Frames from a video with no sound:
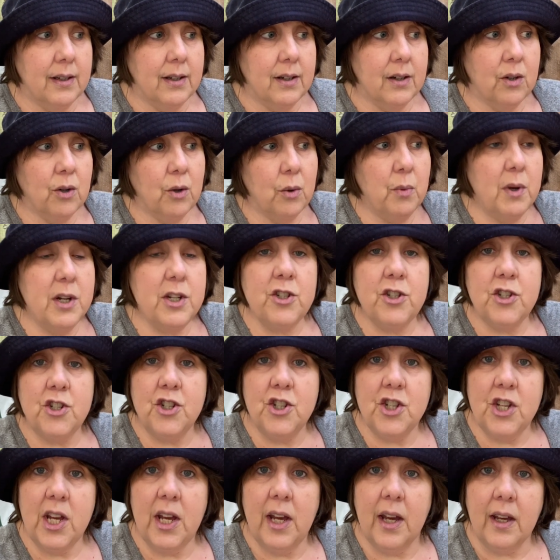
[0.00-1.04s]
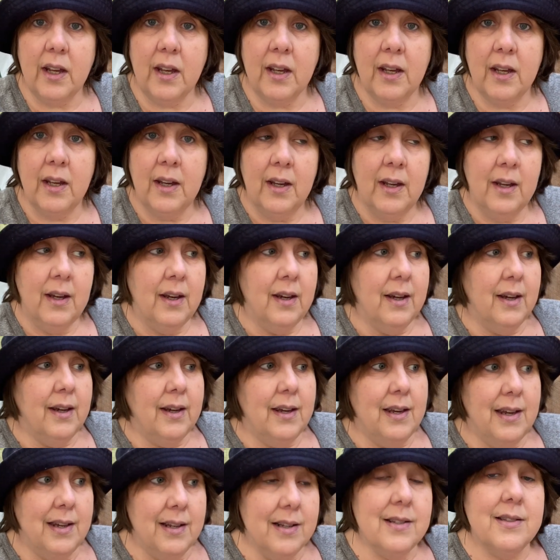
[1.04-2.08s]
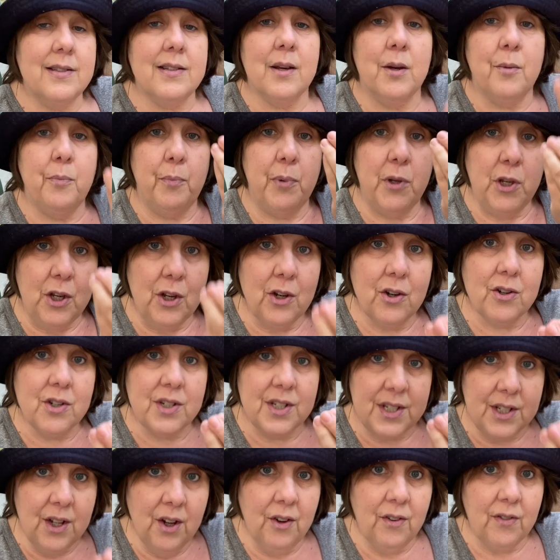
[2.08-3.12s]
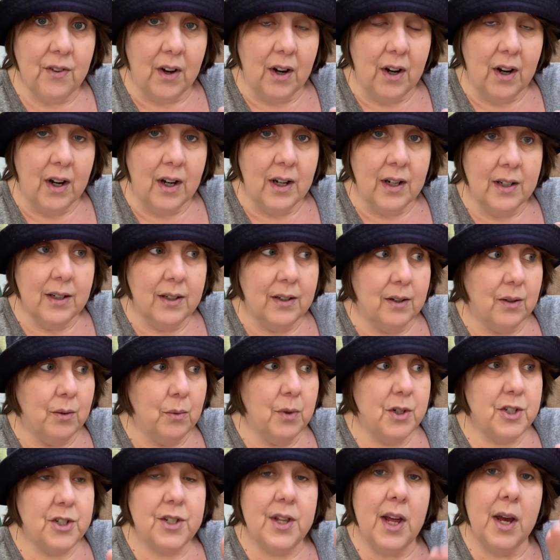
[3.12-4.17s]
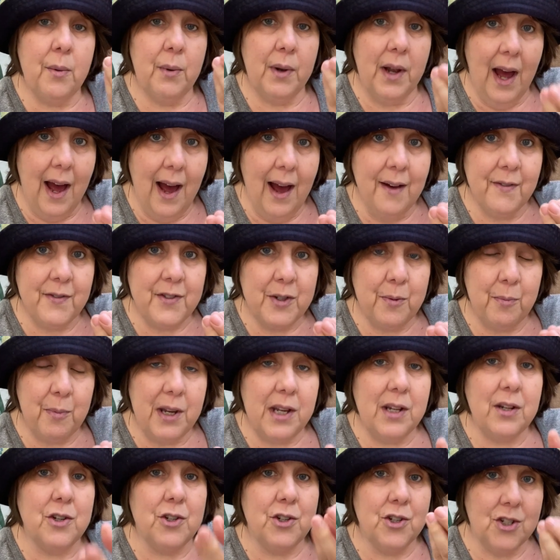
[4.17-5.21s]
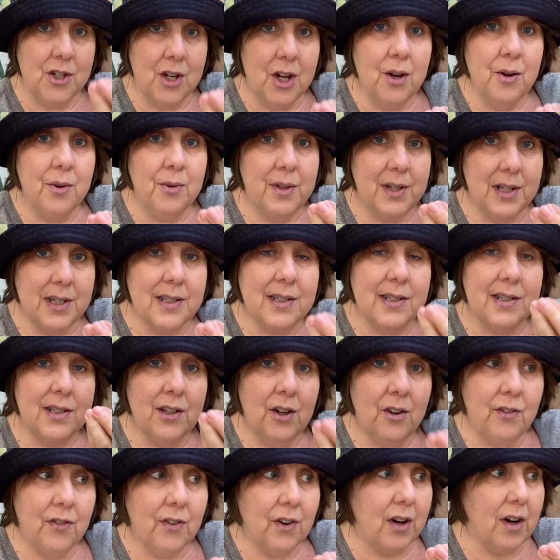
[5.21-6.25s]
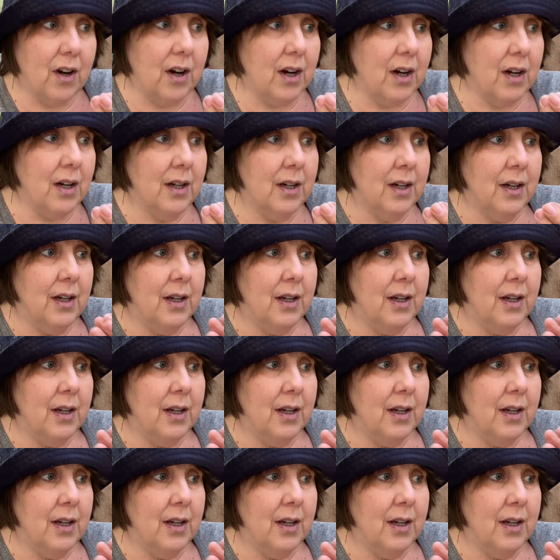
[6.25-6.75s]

or which chick is a pure silver, which they would have to be to show this silver,